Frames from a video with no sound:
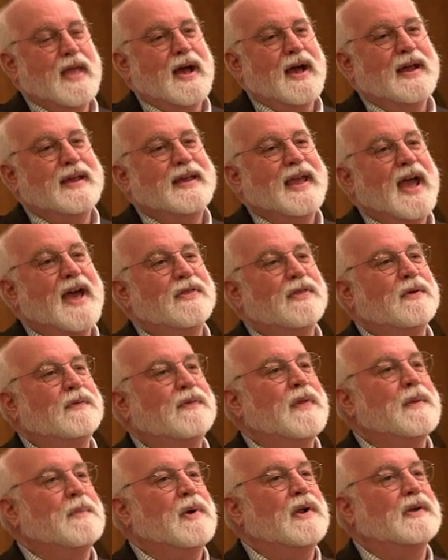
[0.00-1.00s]
I
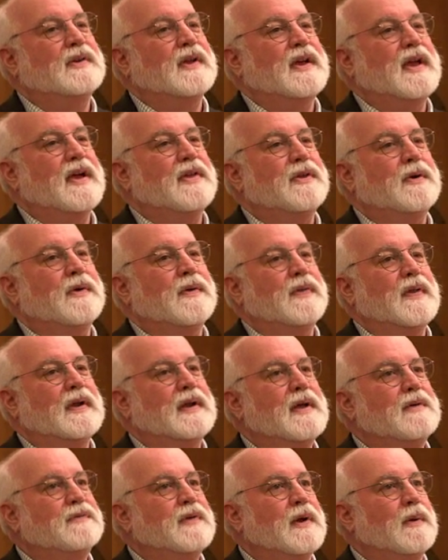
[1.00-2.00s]
gathered them all together in the
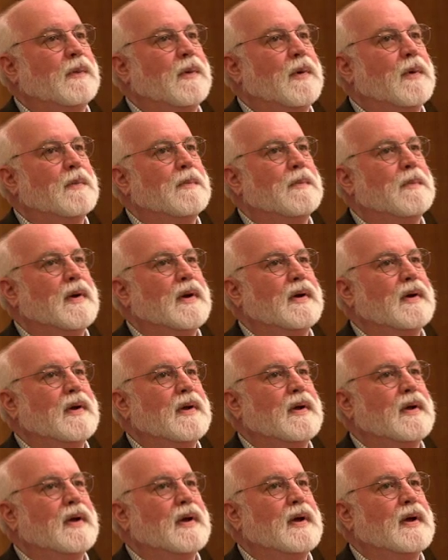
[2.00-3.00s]
living room
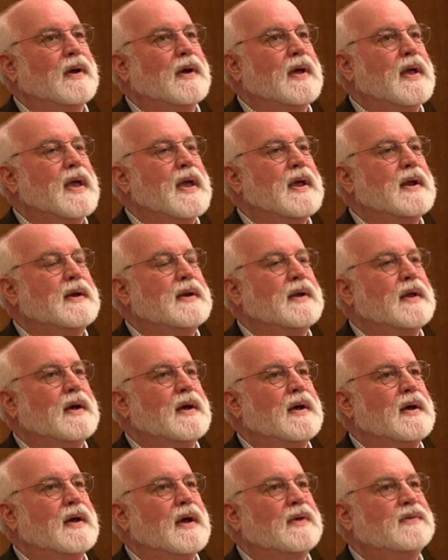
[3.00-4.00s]
and
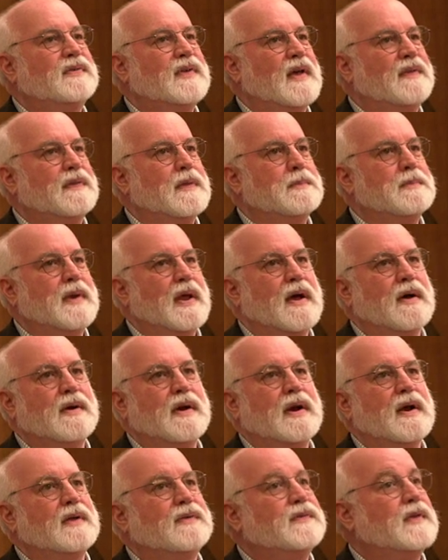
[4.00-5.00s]
I sat them down
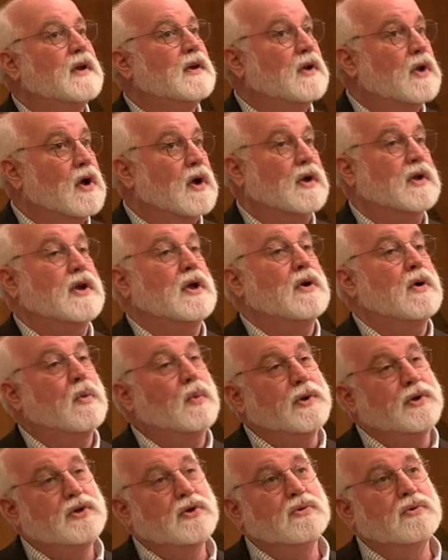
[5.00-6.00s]
and I said, "Look,
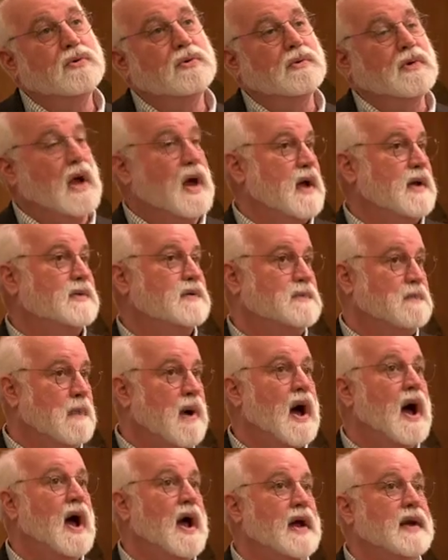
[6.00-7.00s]
would you guys
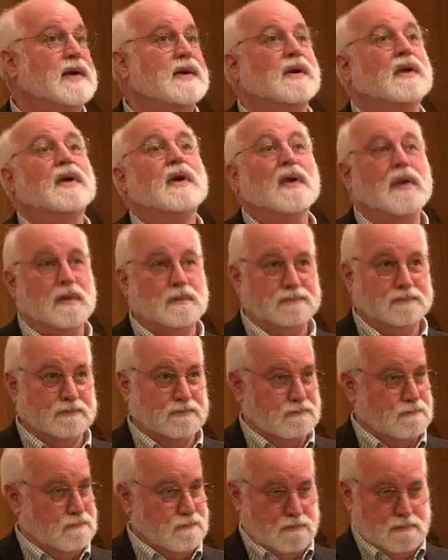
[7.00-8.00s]
mind
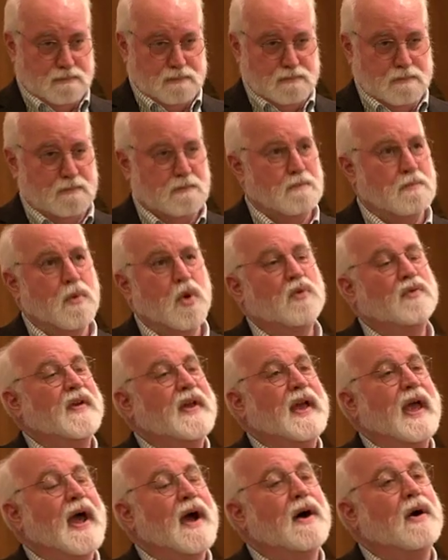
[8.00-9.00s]

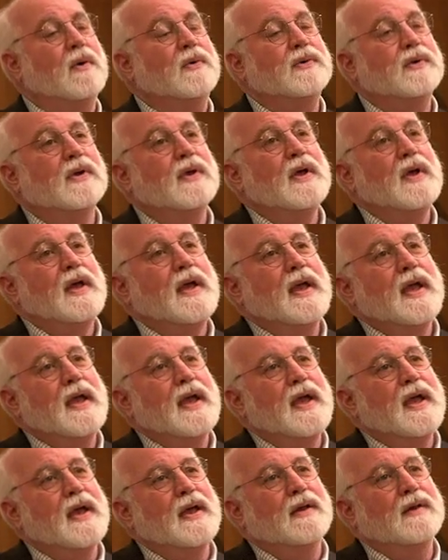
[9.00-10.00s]
moving out
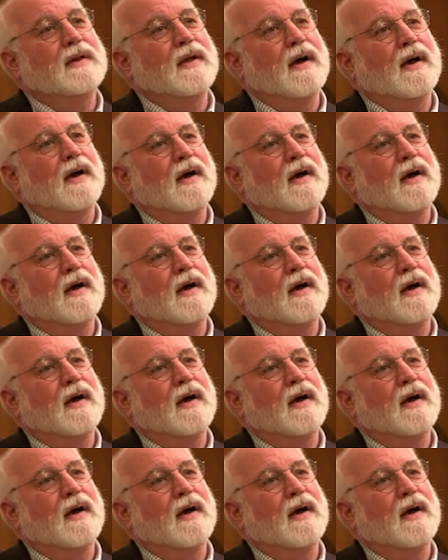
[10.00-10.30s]
and